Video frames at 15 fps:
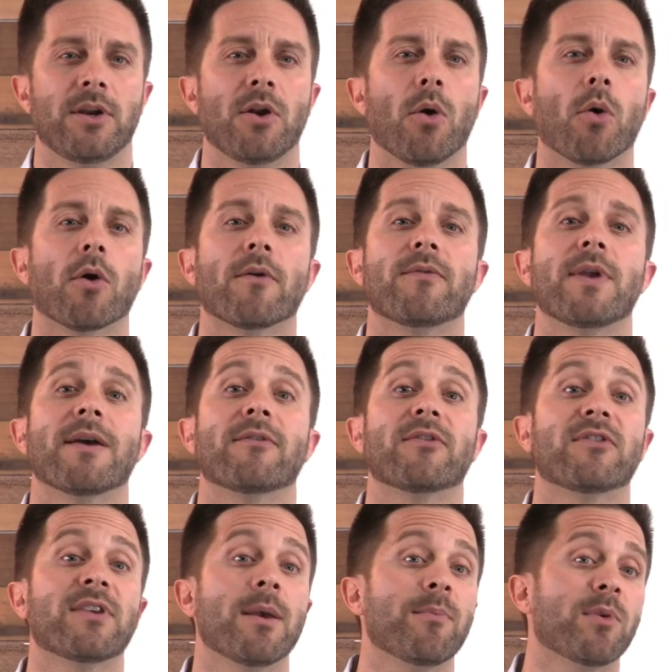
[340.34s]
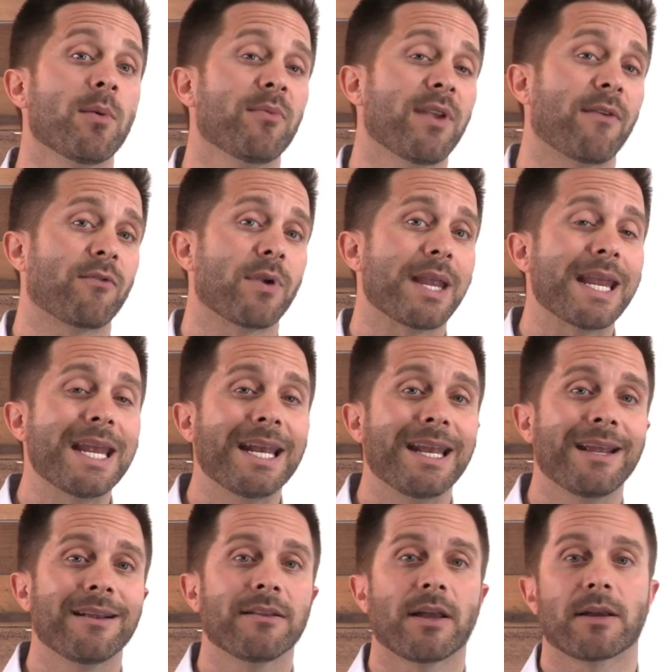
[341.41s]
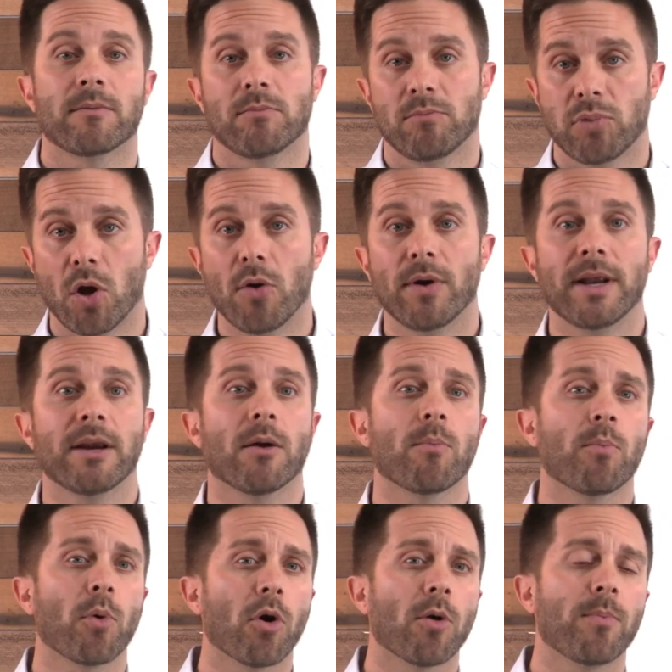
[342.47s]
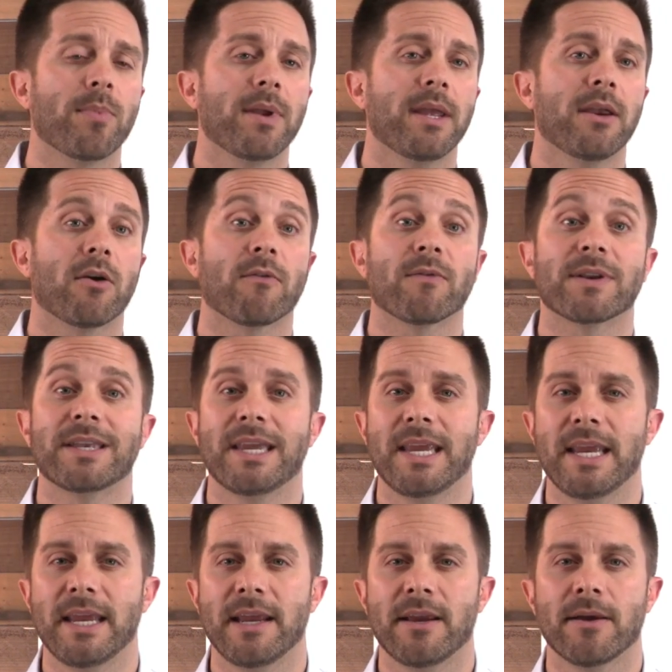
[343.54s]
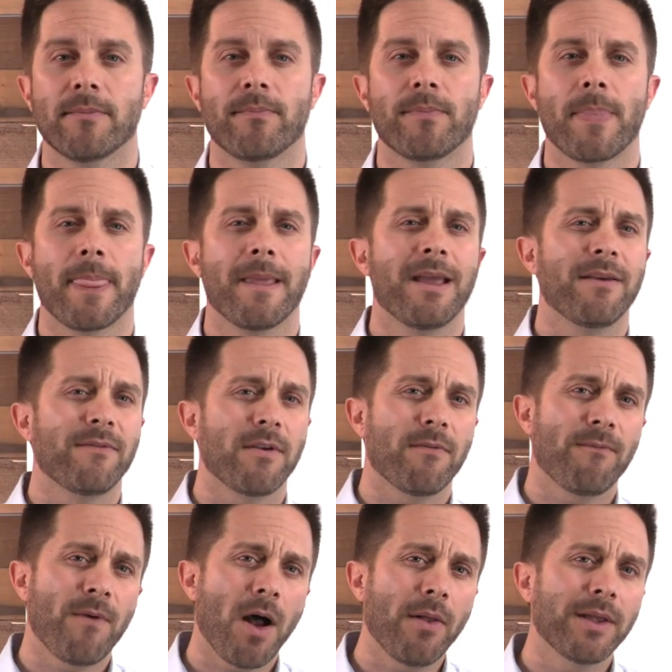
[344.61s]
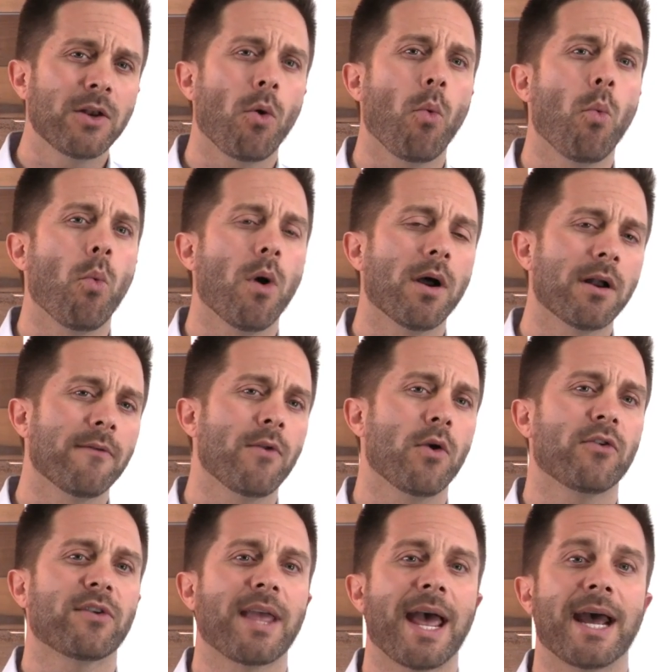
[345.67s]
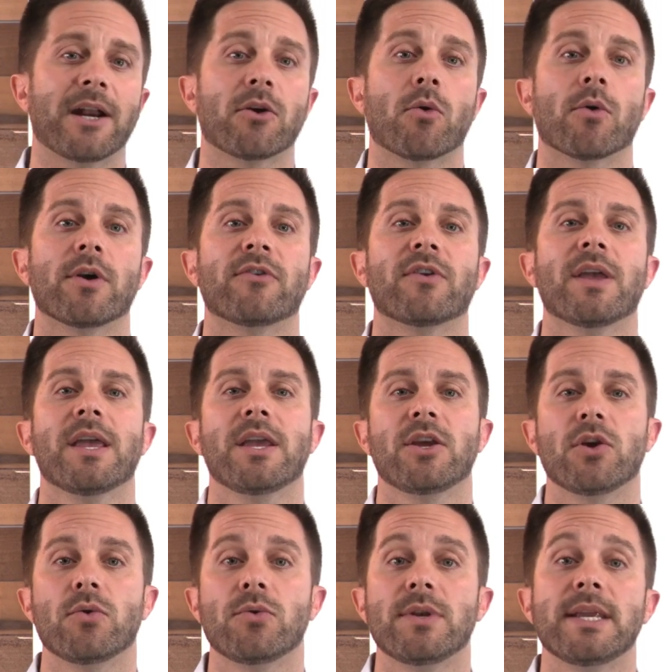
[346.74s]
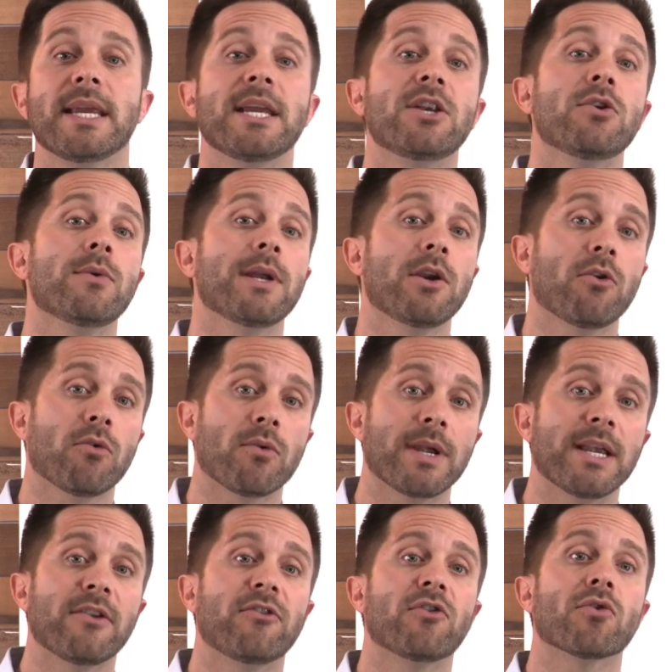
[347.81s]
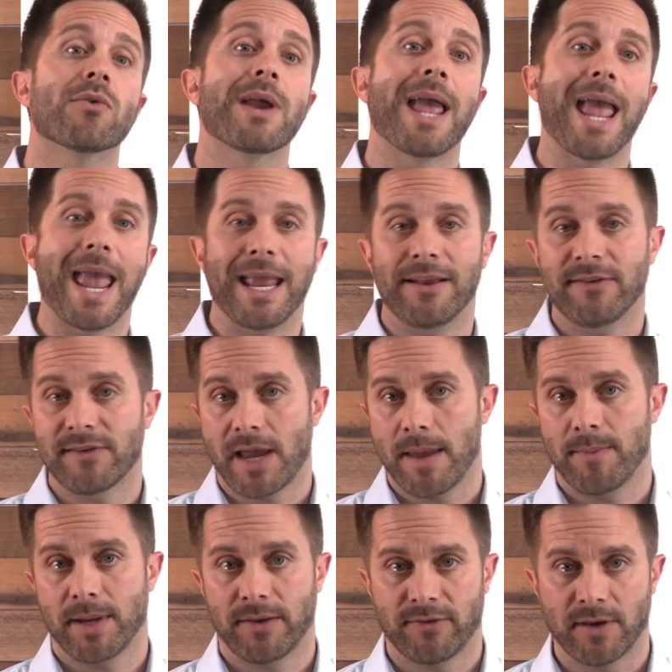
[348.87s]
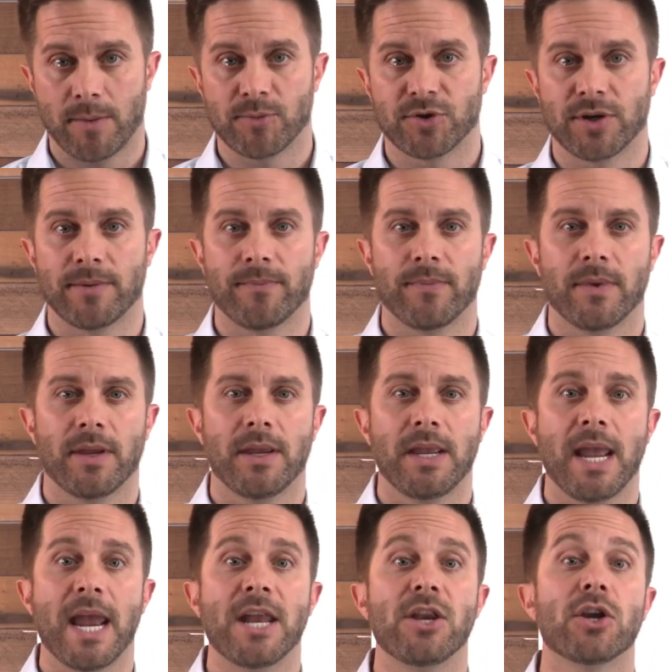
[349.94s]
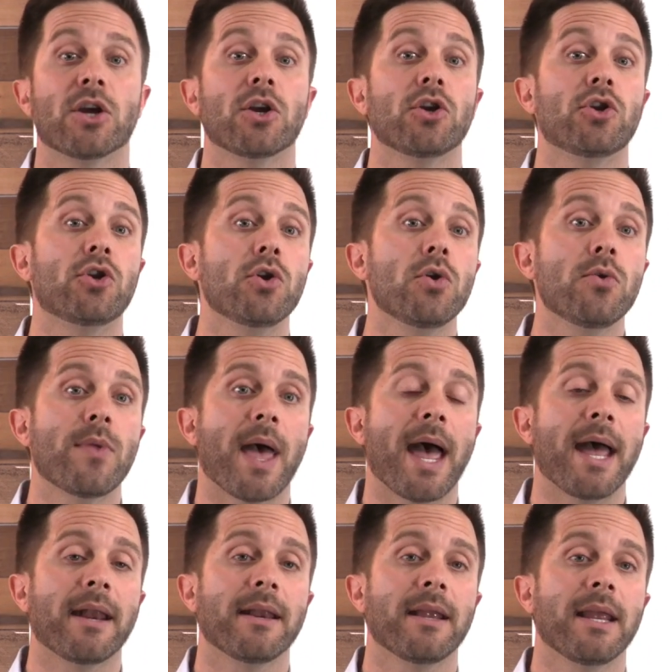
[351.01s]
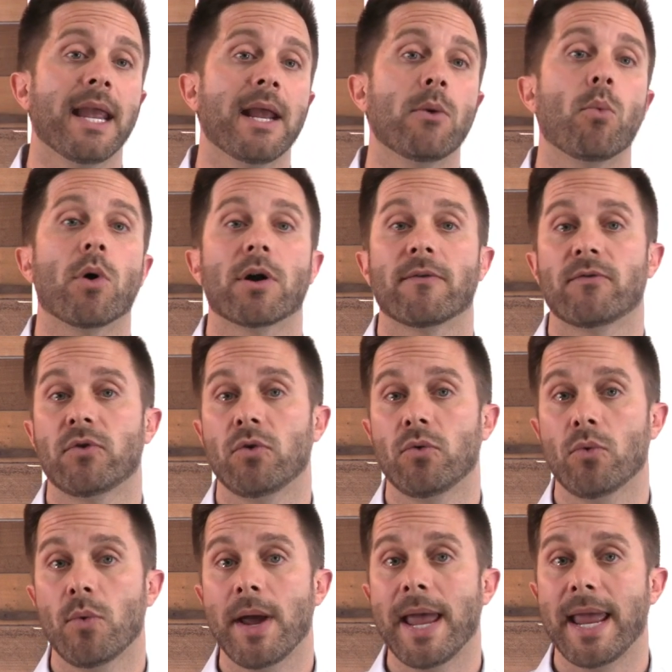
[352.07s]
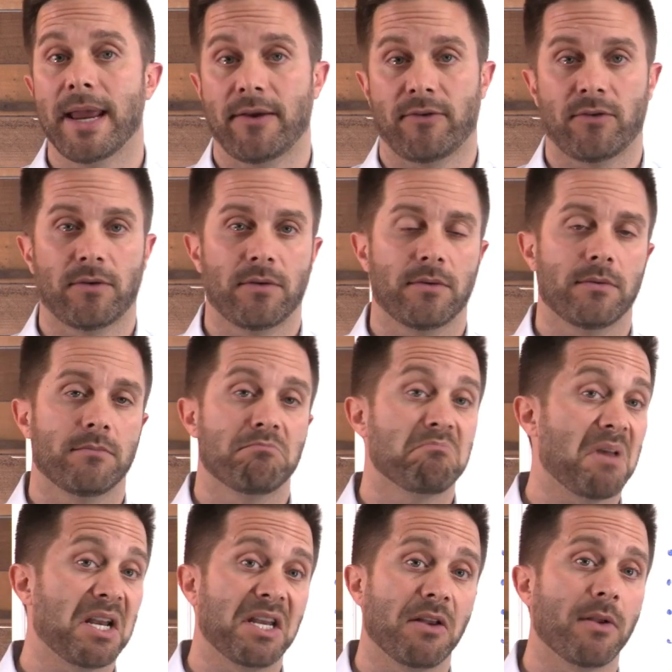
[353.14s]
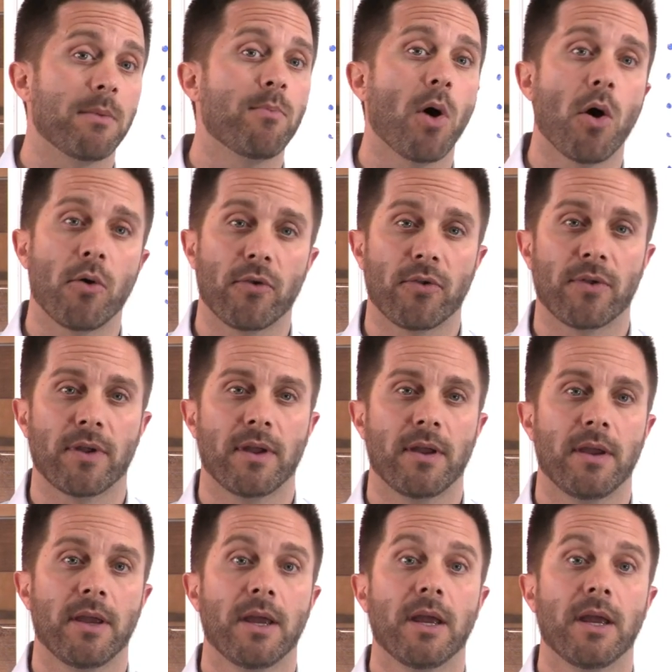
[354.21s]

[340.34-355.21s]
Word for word: you know, or if you have symptoms after eating, like bloating or burping or fatigue, if you fall into one of those categories, you need to increase your enzyme consumption. And you can do that in one of two ways, ideally both.